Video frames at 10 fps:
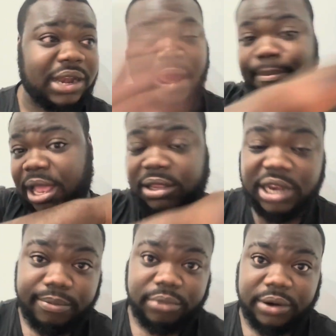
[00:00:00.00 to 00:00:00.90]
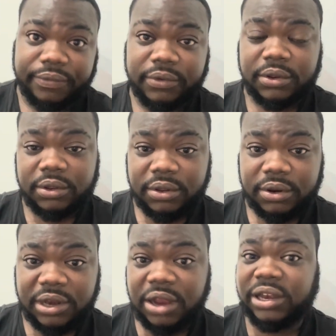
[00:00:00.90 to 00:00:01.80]
that back to them, bruv.
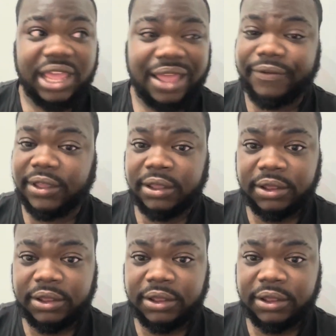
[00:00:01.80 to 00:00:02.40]
Now they have it.